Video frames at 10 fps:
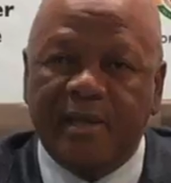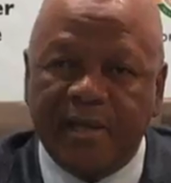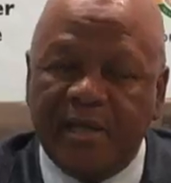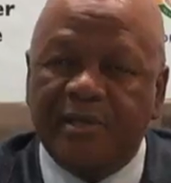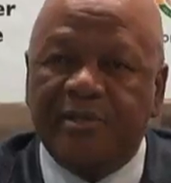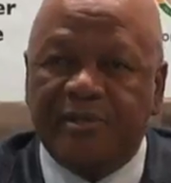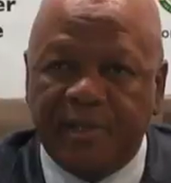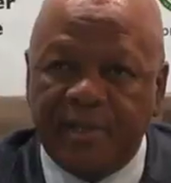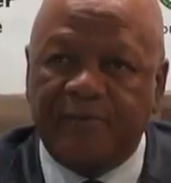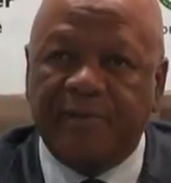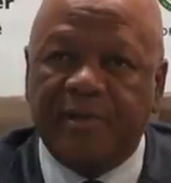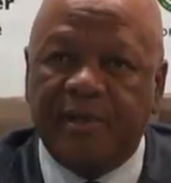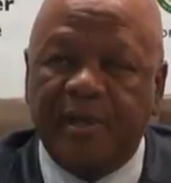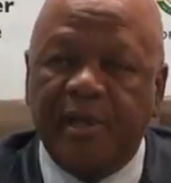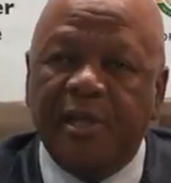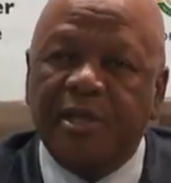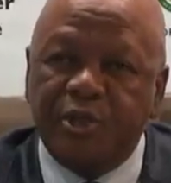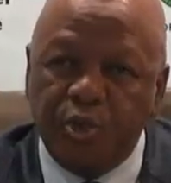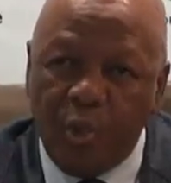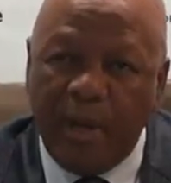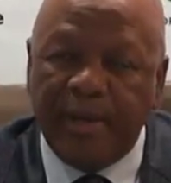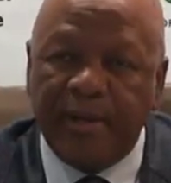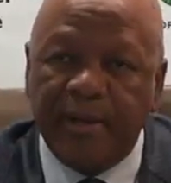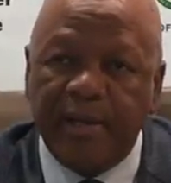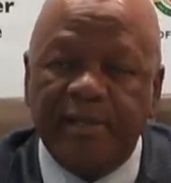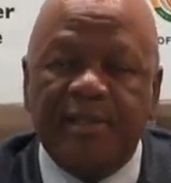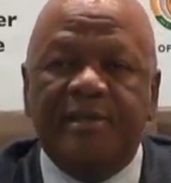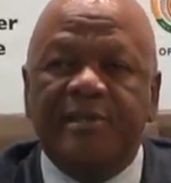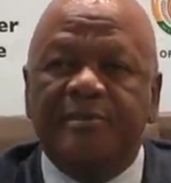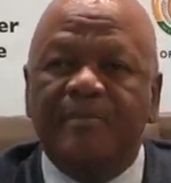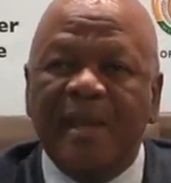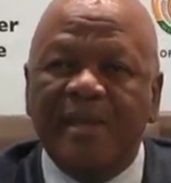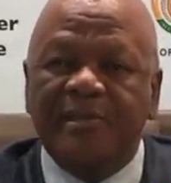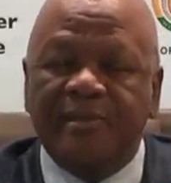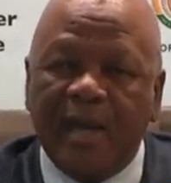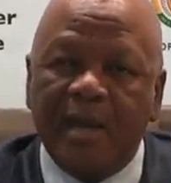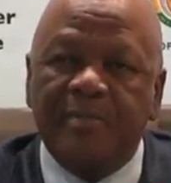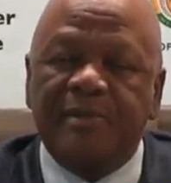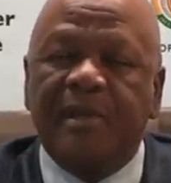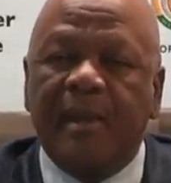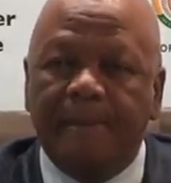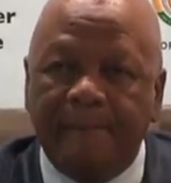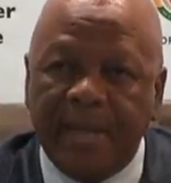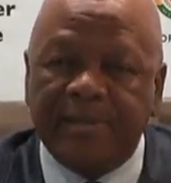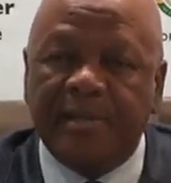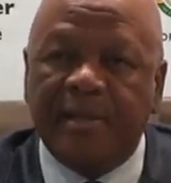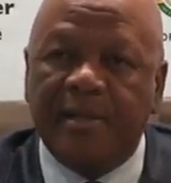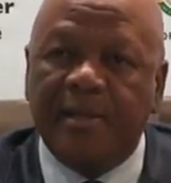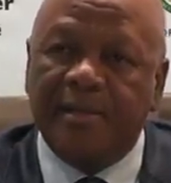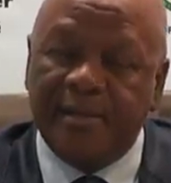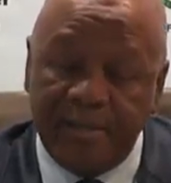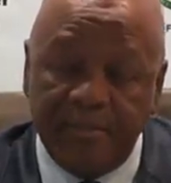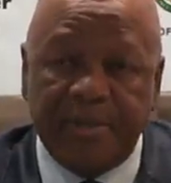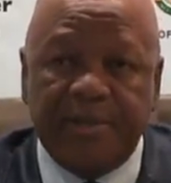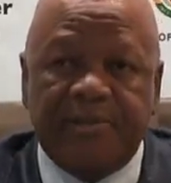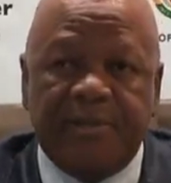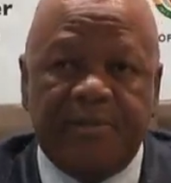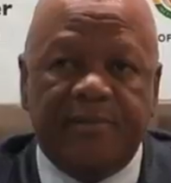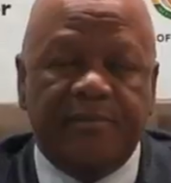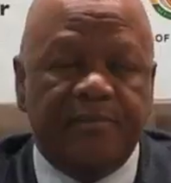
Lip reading: country, South Africa, into one that is many times better than the present.